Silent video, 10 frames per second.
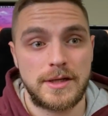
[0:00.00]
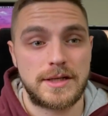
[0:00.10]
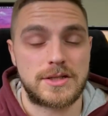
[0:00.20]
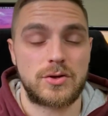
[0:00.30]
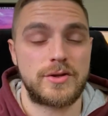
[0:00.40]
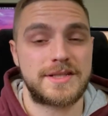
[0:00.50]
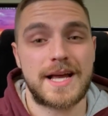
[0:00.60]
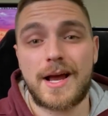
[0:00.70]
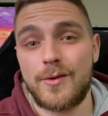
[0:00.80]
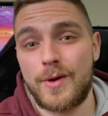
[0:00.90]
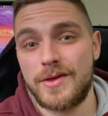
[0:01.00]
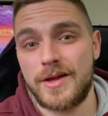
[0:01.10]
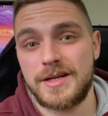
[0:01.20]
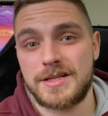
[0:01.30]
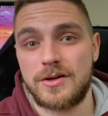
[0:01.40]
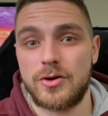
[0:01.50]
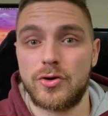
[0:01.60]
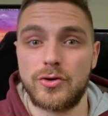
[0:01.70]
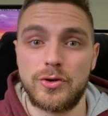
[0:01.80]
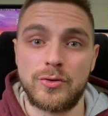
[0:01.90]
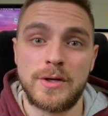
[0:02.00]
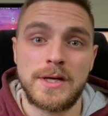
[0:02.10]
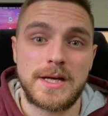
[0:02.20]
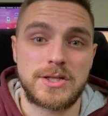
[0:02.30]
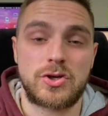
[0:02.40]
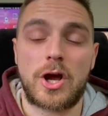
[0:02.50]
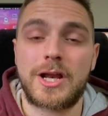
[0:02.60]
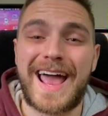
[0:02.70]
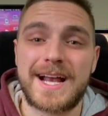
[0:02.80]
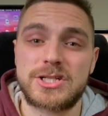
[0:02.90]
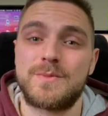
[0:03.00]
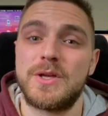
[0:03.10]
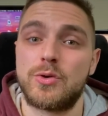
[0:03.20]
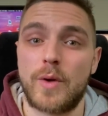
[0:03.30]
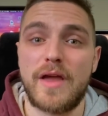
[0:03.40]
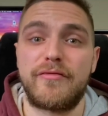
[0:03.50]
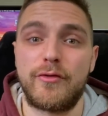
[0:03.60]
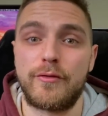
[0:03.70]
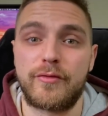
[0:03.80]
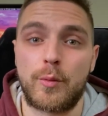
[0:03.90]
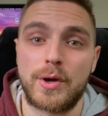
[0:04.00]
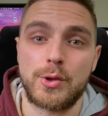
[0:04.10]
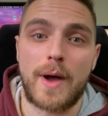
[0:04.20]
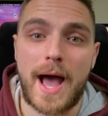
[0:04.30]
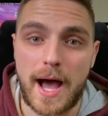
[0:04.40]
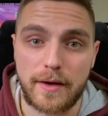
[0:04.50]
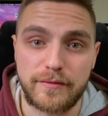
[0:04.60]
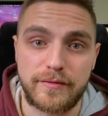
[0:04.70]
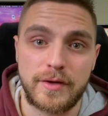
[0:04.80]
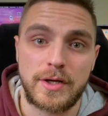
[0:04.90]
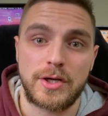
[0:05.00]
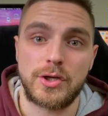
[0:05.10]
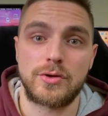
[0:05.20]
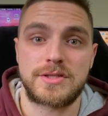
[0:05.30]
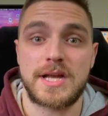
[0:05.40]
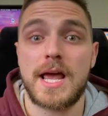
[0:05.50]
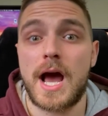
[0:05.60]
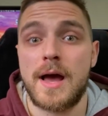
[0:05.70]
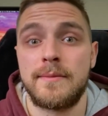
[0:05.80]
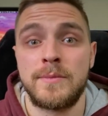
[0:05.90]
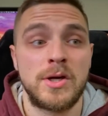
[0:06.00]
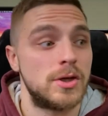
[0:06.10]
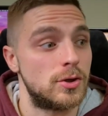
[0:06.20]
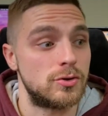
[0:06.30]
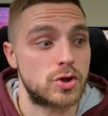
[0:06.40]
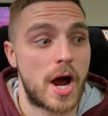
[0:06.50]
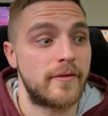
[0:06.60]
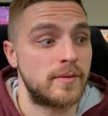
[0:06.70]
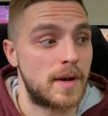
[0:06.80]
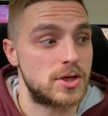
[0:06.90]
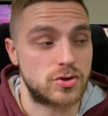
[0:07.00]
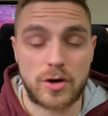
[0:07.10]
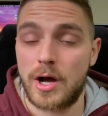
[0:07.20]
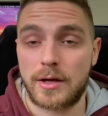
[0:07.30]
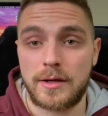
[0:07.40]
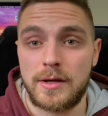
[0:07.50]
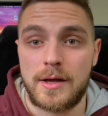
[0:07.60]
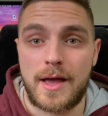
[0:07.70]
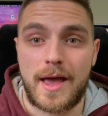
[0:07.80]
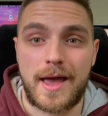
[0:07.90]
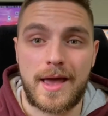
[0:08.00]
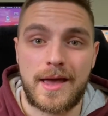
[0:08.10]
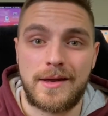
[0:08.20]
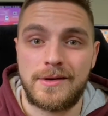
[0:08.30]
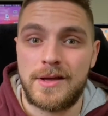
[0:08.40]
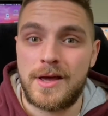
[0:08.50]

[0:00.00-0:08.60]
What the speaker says: So the second way that it's gonna hurt you is you're not gonna actually be grateful for what you have. You know, say I'm, you know, driving my truck and